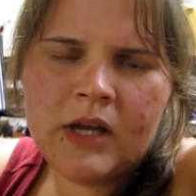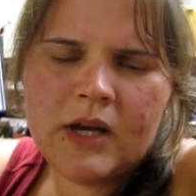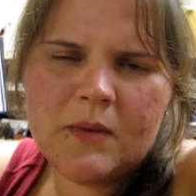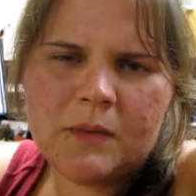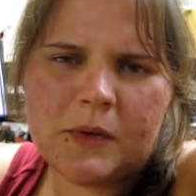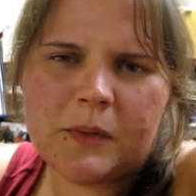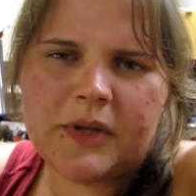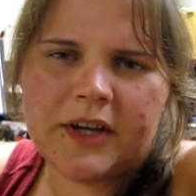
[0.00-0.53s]

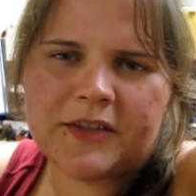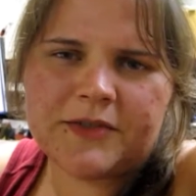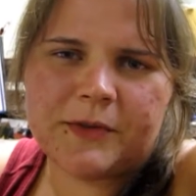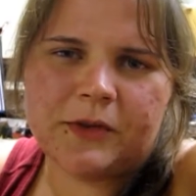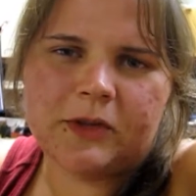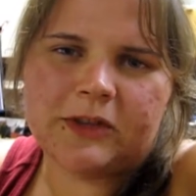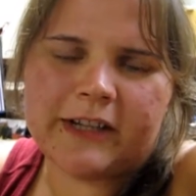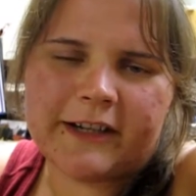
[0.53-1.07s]
But we also
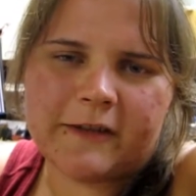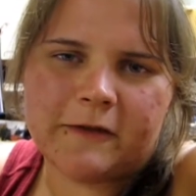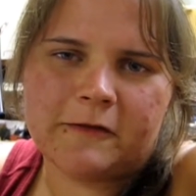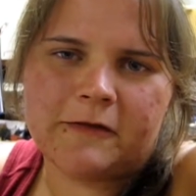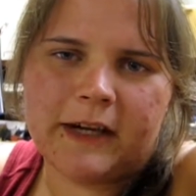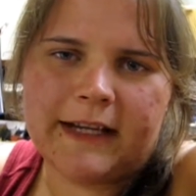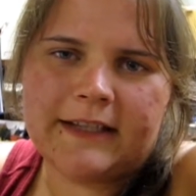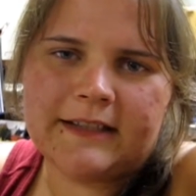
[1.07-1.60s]
learn how to
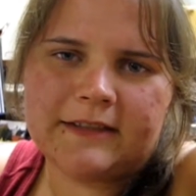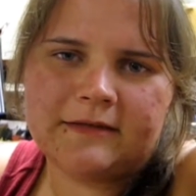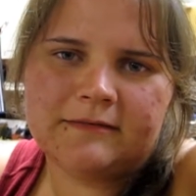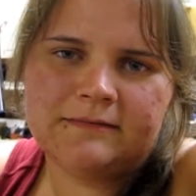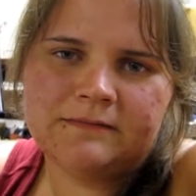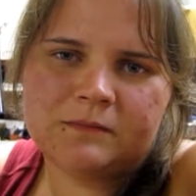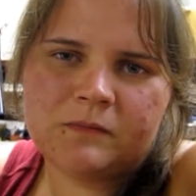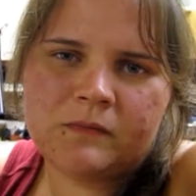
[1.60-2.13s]
fight.
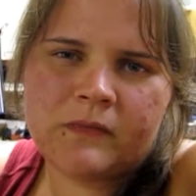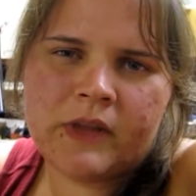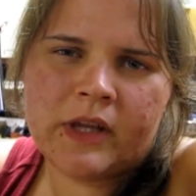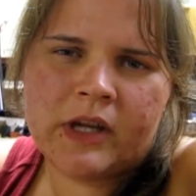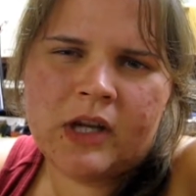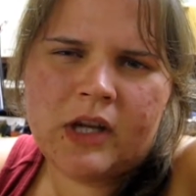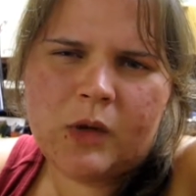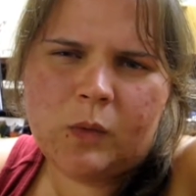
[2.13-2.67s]

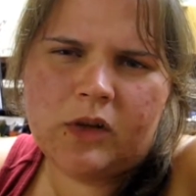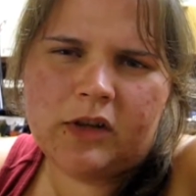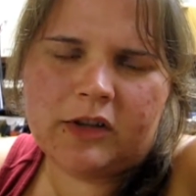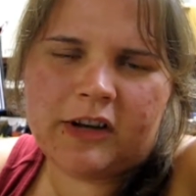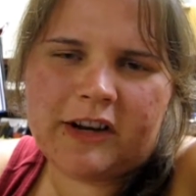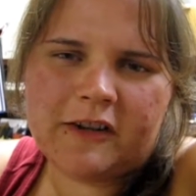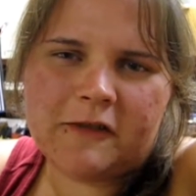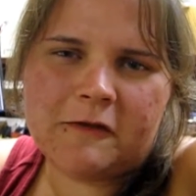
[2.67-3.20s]
We learn
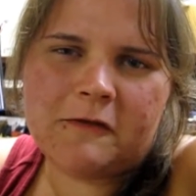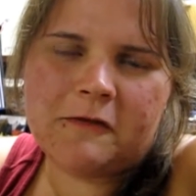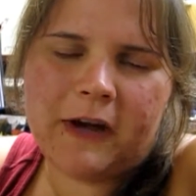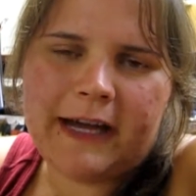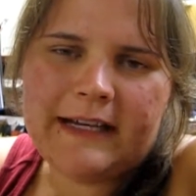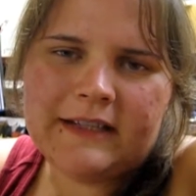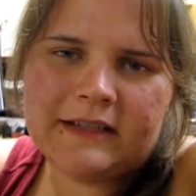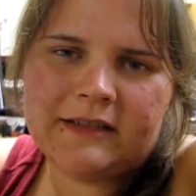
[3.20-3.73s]
how to
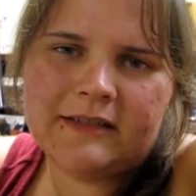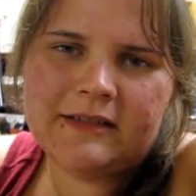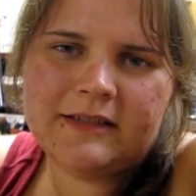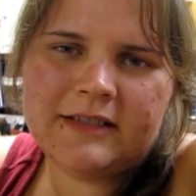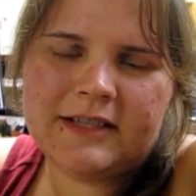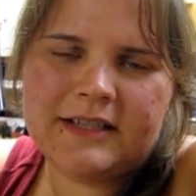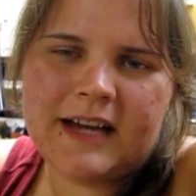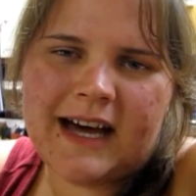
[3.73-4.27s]
fight
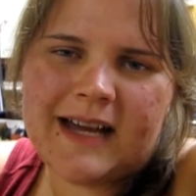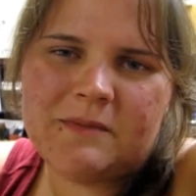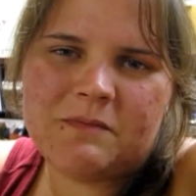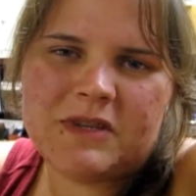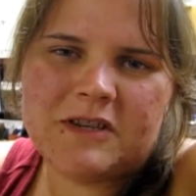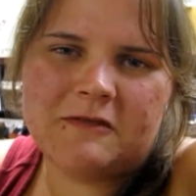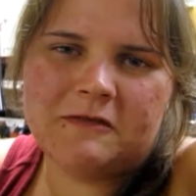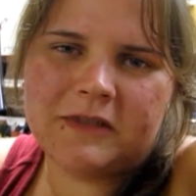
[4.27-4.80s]
to not
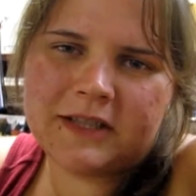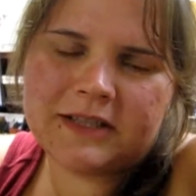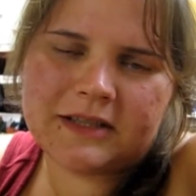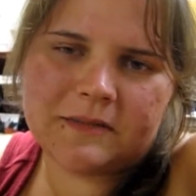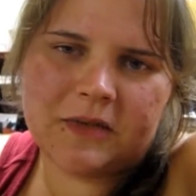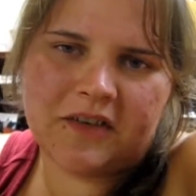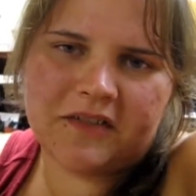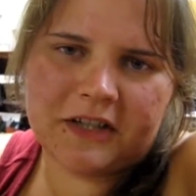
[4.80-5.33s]
be a
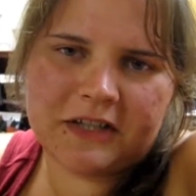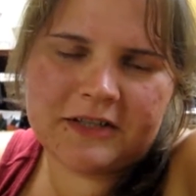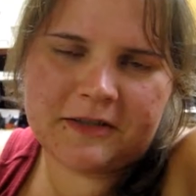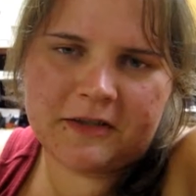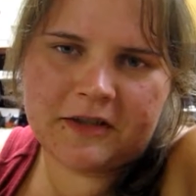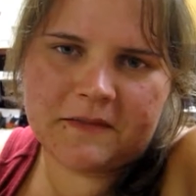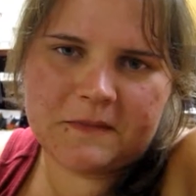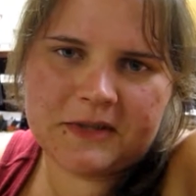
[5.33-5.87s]
victim of our
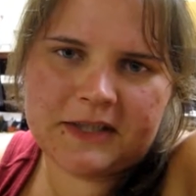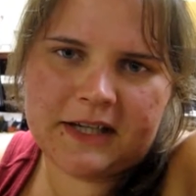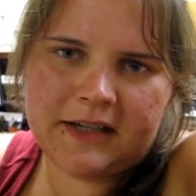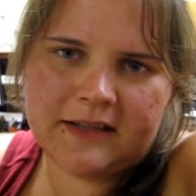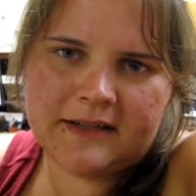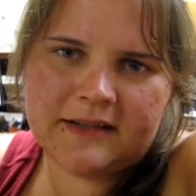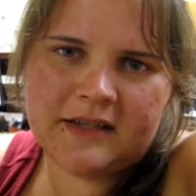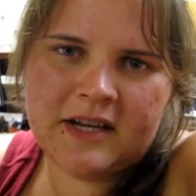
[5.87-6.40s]

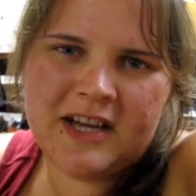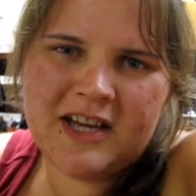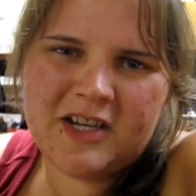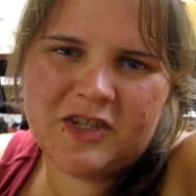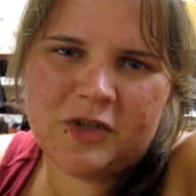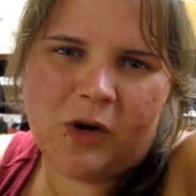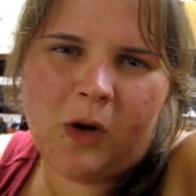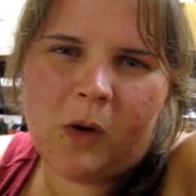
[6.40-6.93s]
circumstance,
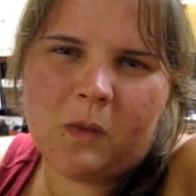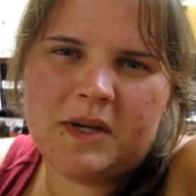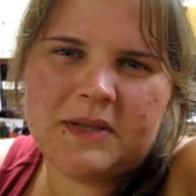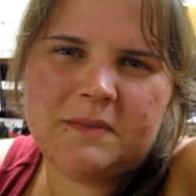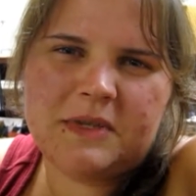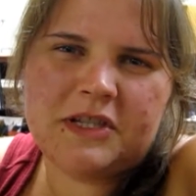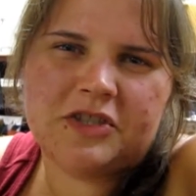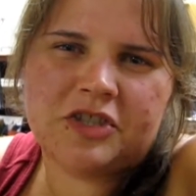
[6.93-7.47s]
to always
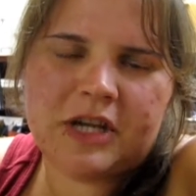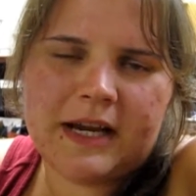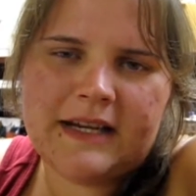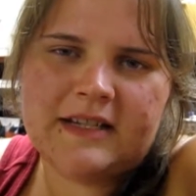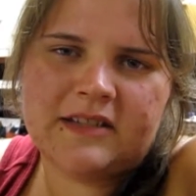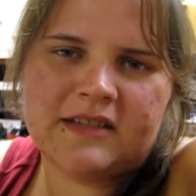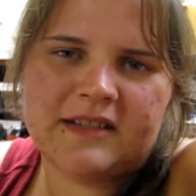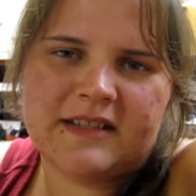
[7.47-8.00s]
be
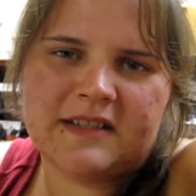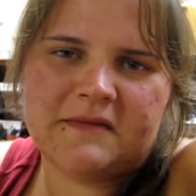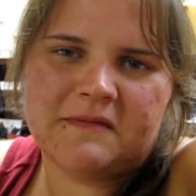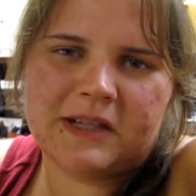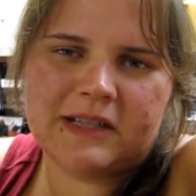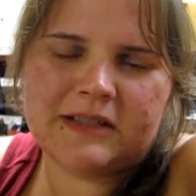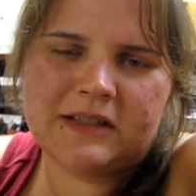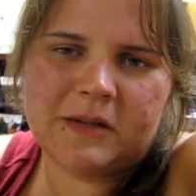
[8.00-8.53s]
chained to this
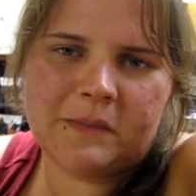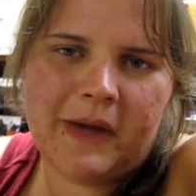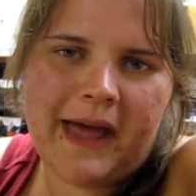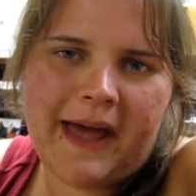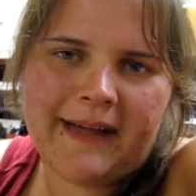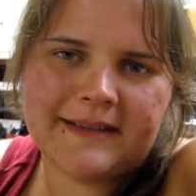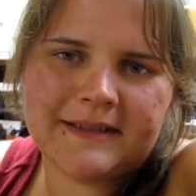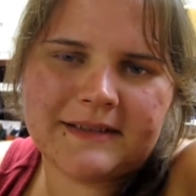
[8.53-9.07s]
event in the
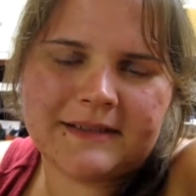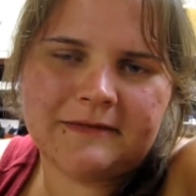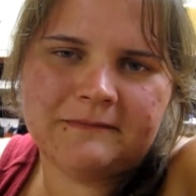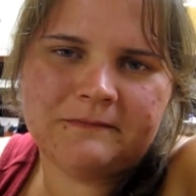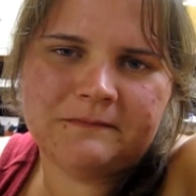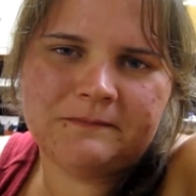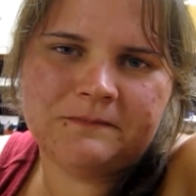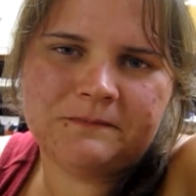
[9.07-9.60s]
past,
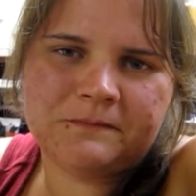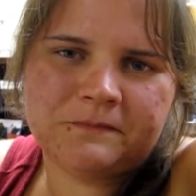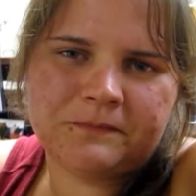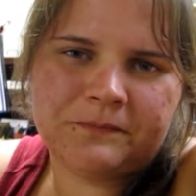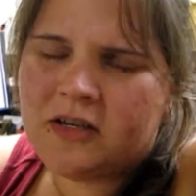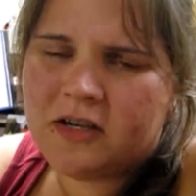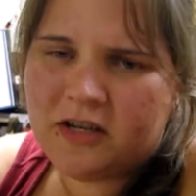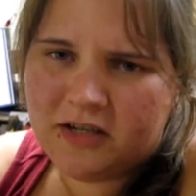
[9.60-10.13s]

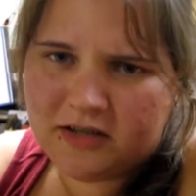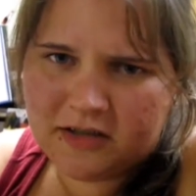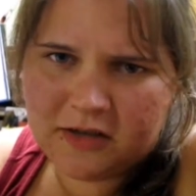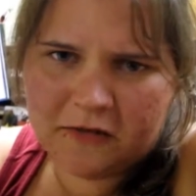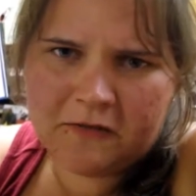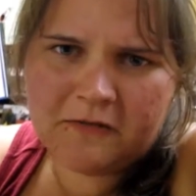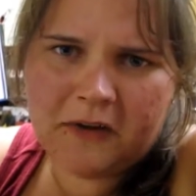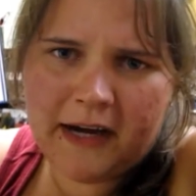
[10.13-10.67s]
to
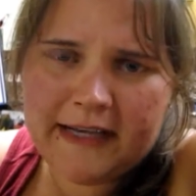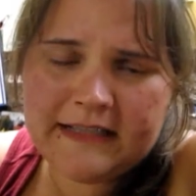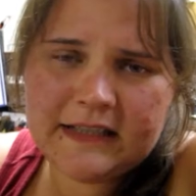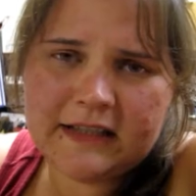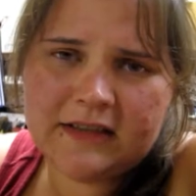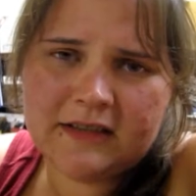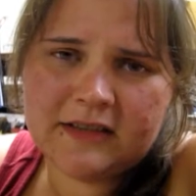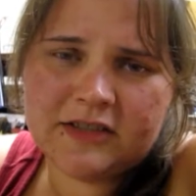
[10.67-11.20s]
fight
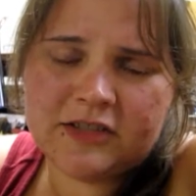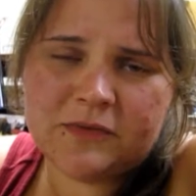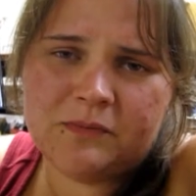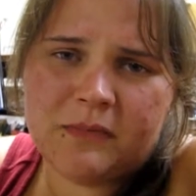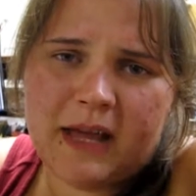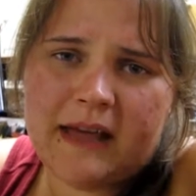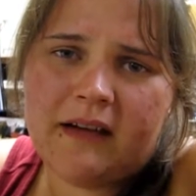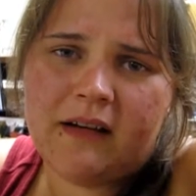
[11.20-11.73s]
to
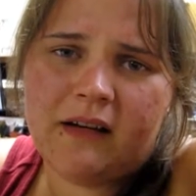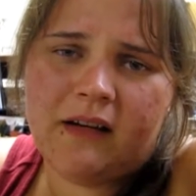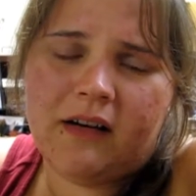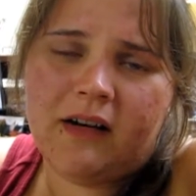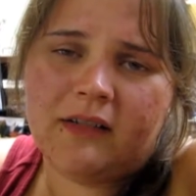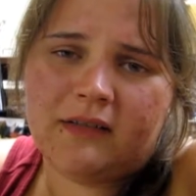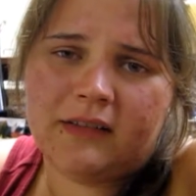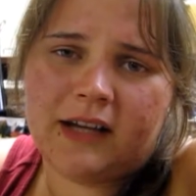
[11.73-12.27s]
make
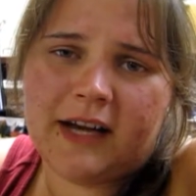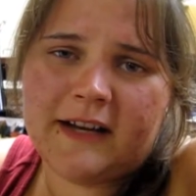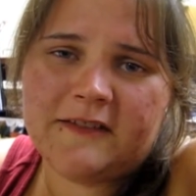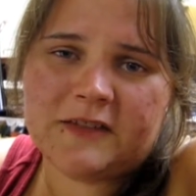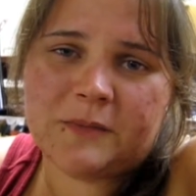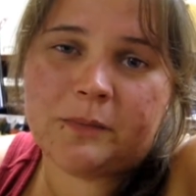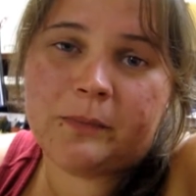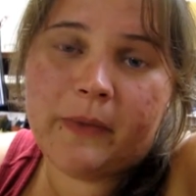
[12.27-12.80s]
our
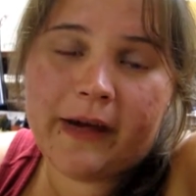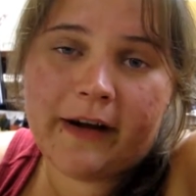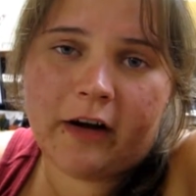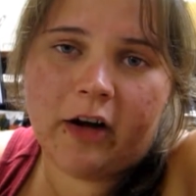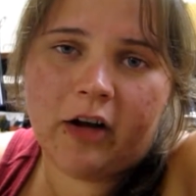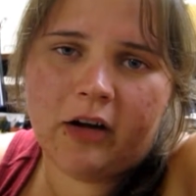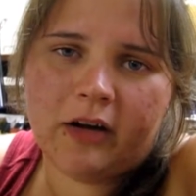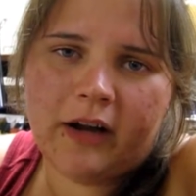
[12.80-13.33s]
lives
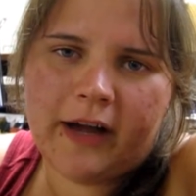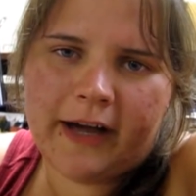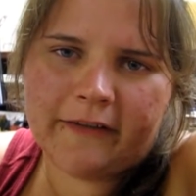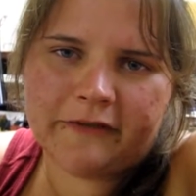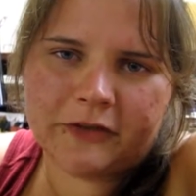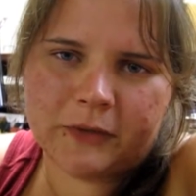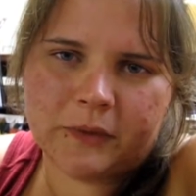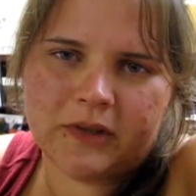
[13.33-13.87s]
better
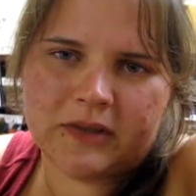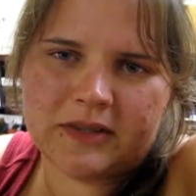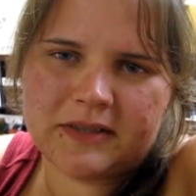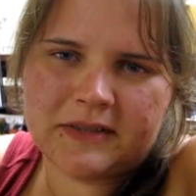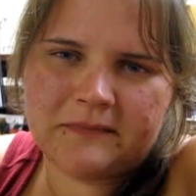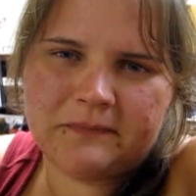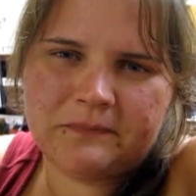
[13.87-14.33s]
afterwards.